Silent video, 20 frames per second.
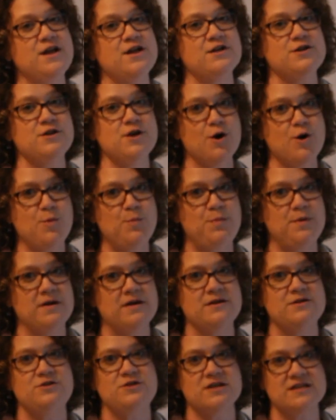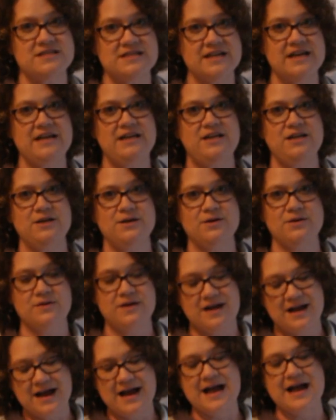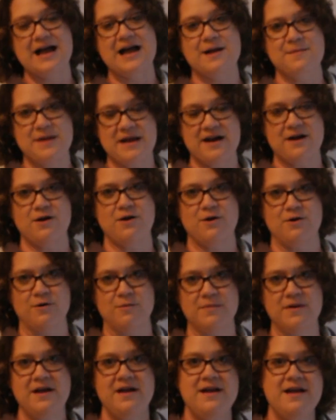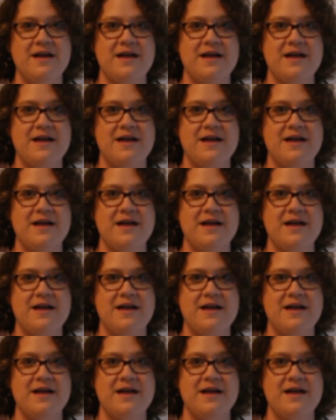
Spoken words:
Nope, just like you, I'm at home.